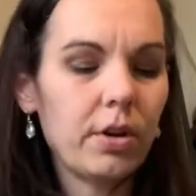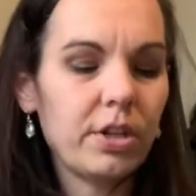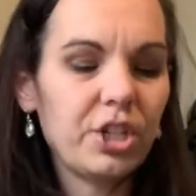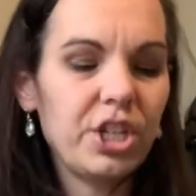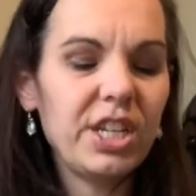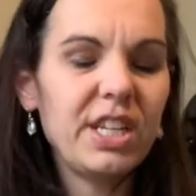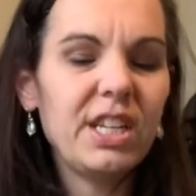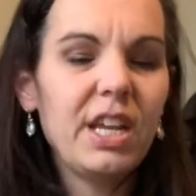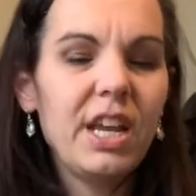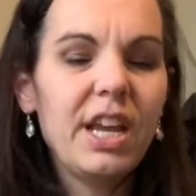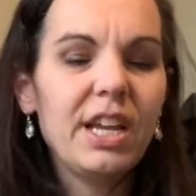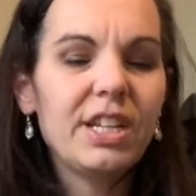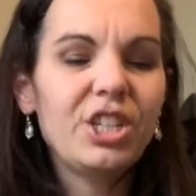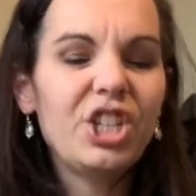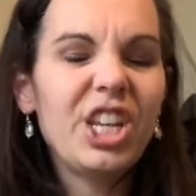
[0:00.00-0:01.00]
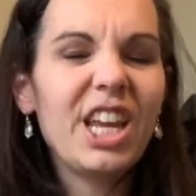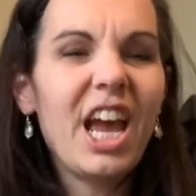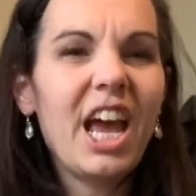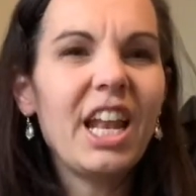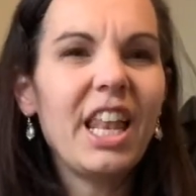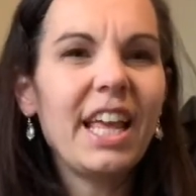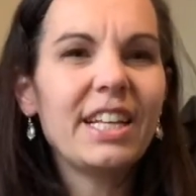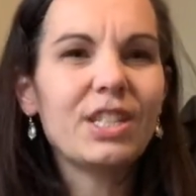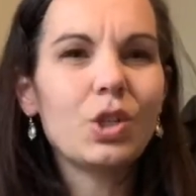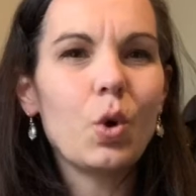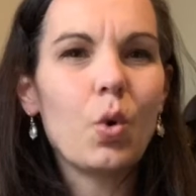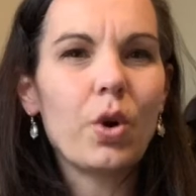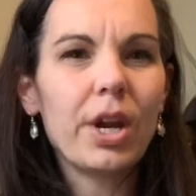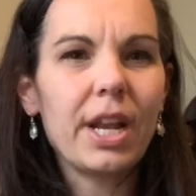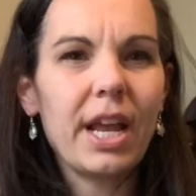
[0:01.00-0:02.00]
She kind of likes to
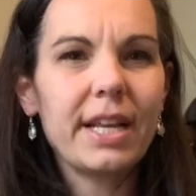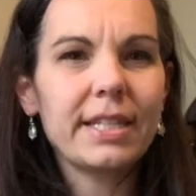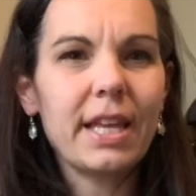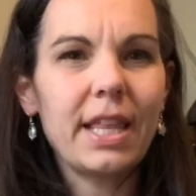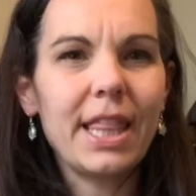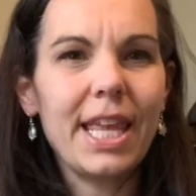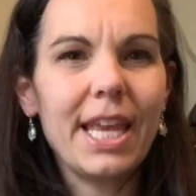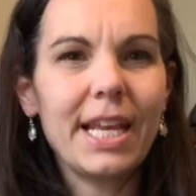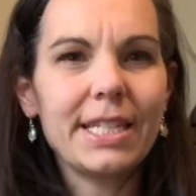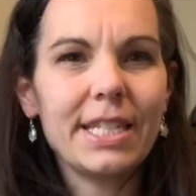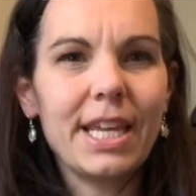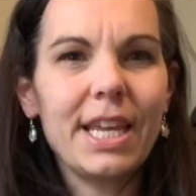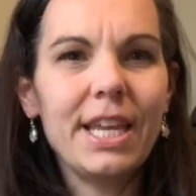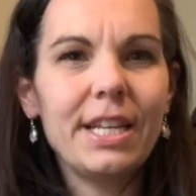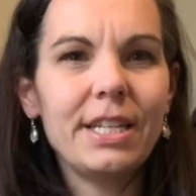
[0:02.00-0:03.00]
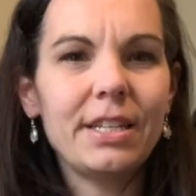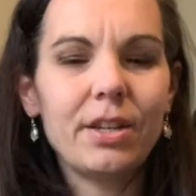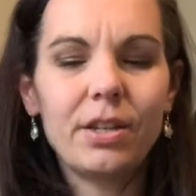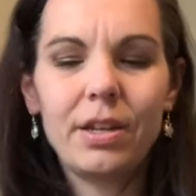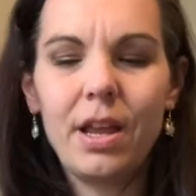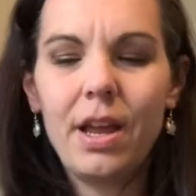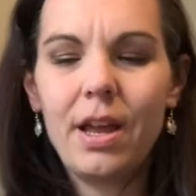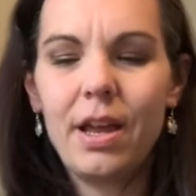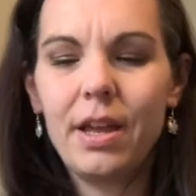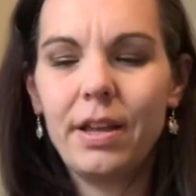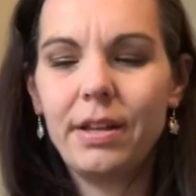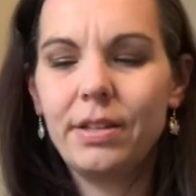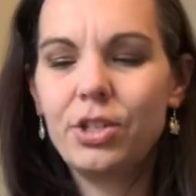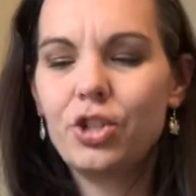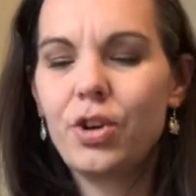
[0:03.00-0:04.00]
organize, I think. It's a hidden
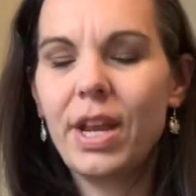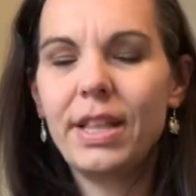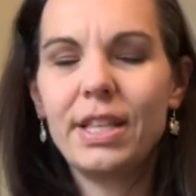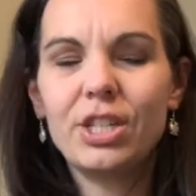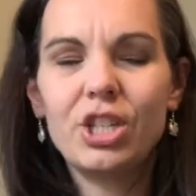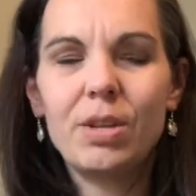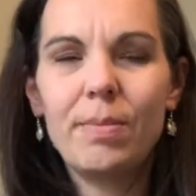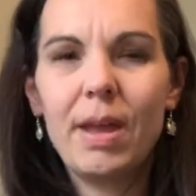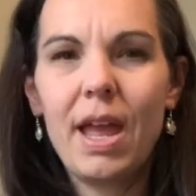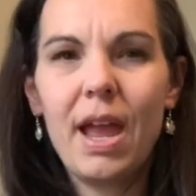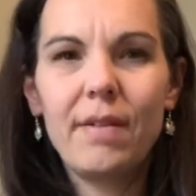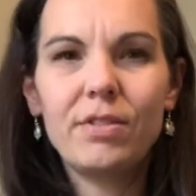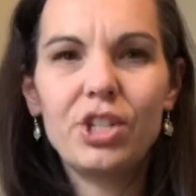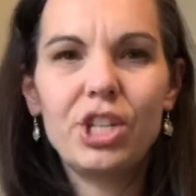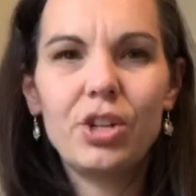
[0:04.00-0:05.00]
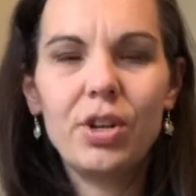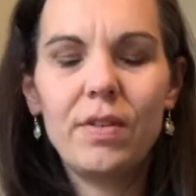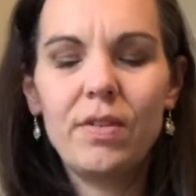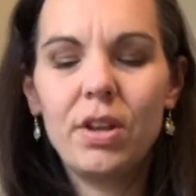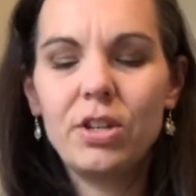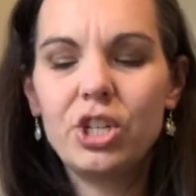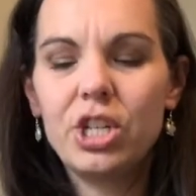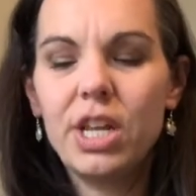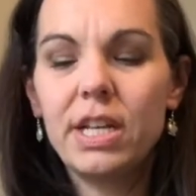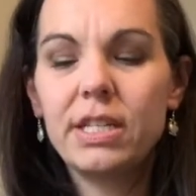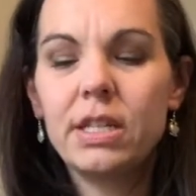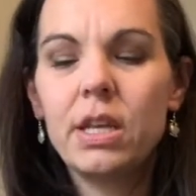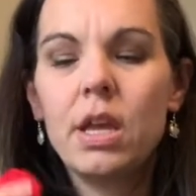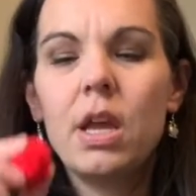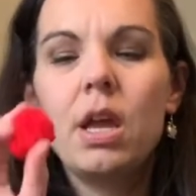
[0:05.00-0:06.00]
trait that she may have and she don't even know she does.
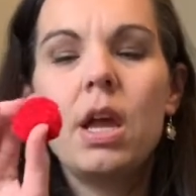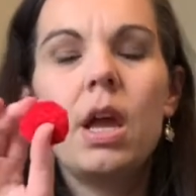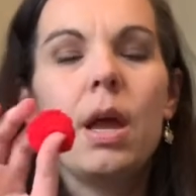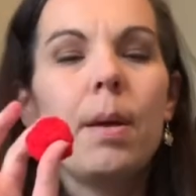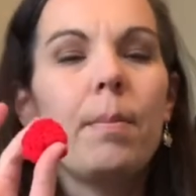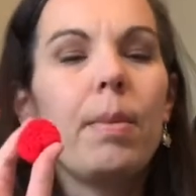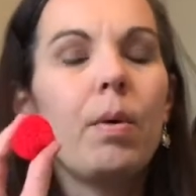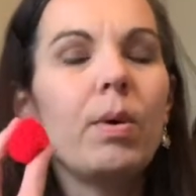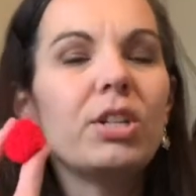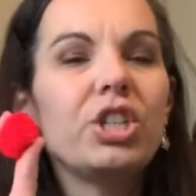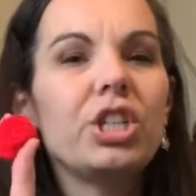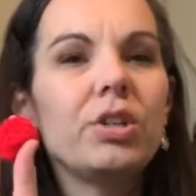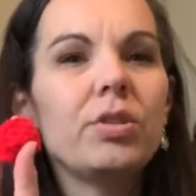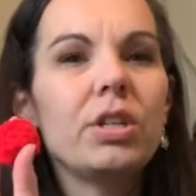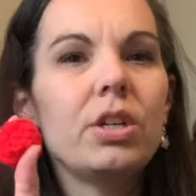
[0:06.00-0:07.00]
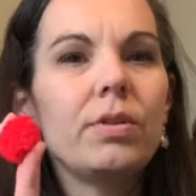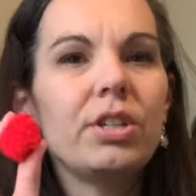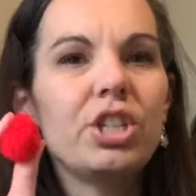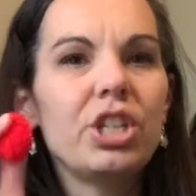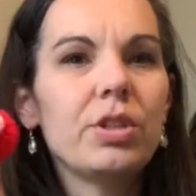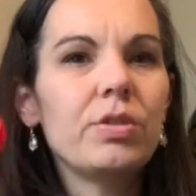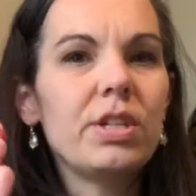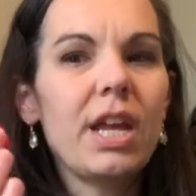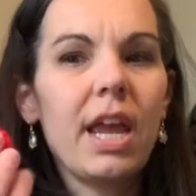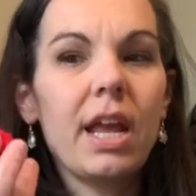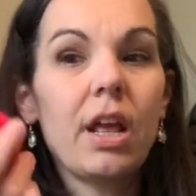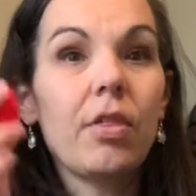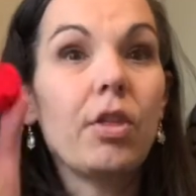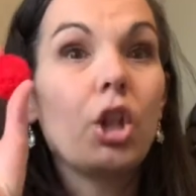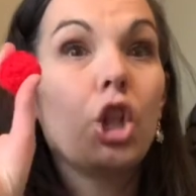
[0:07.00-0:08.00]
But what she'll do is she'll take
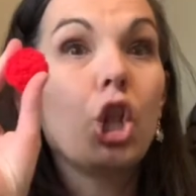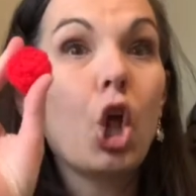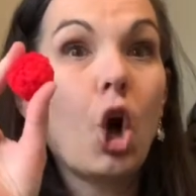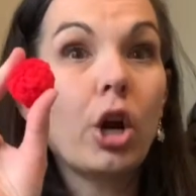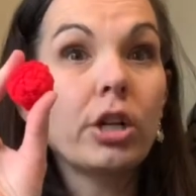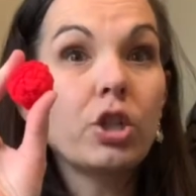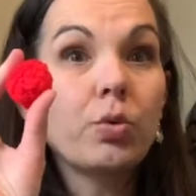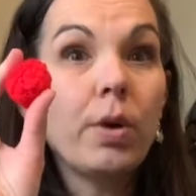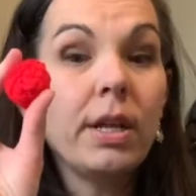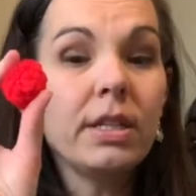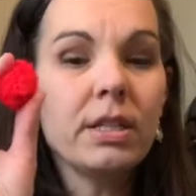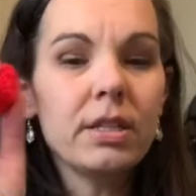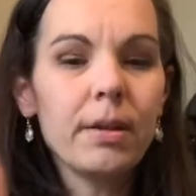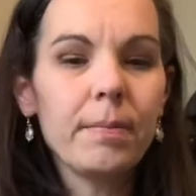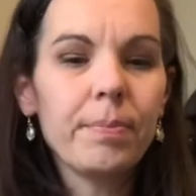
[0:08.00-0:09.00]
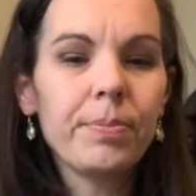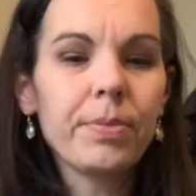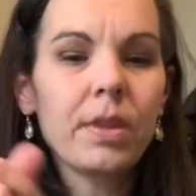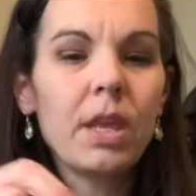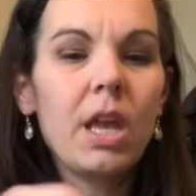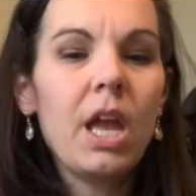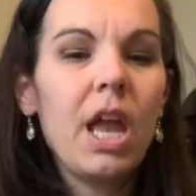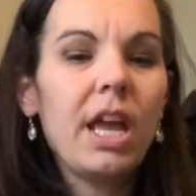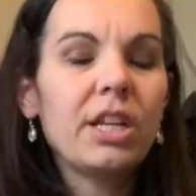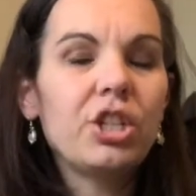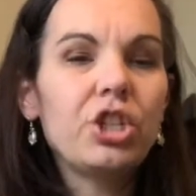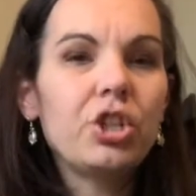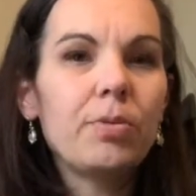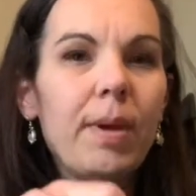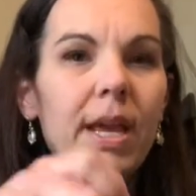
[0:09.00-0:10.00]
the large ones and
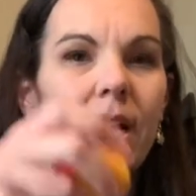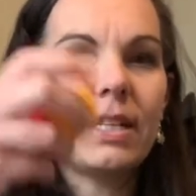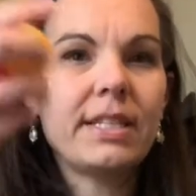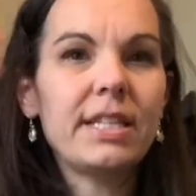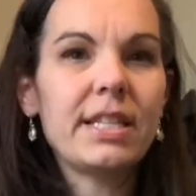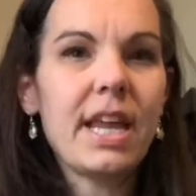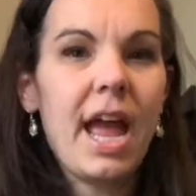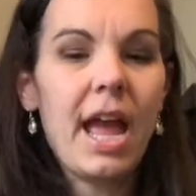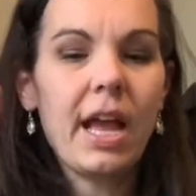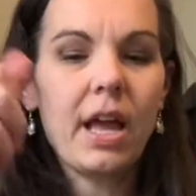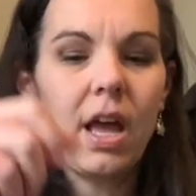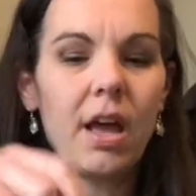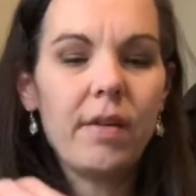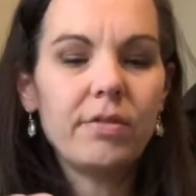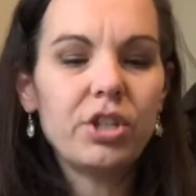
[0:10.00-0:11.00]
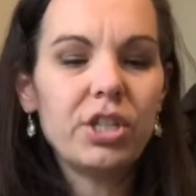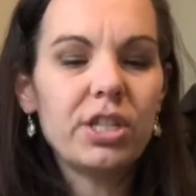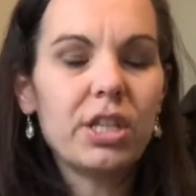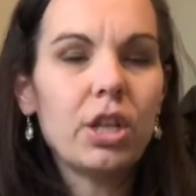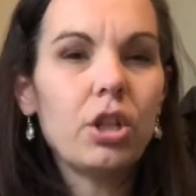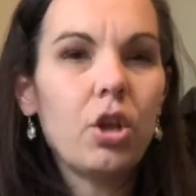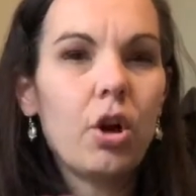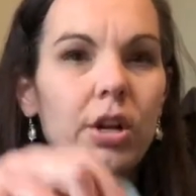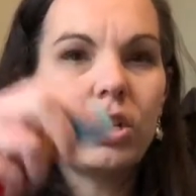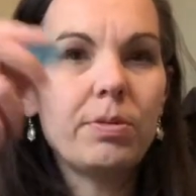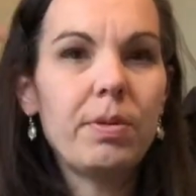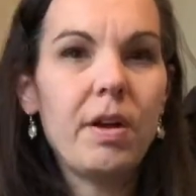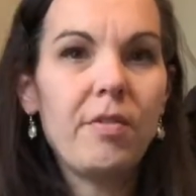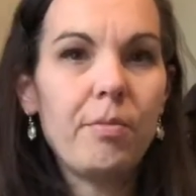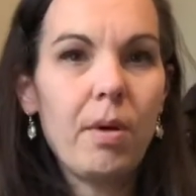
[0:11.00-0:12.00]
she'll make a stack of just the large
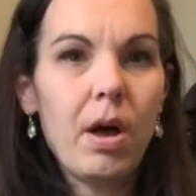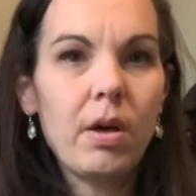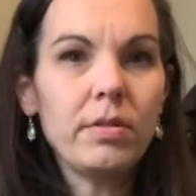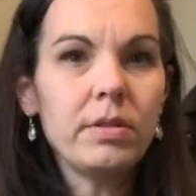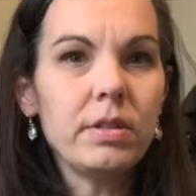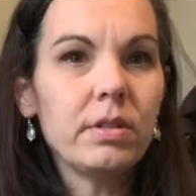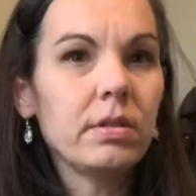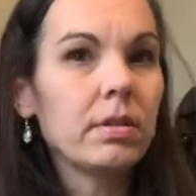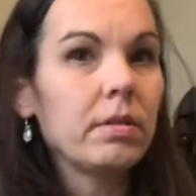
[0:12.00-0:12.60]
puff balls.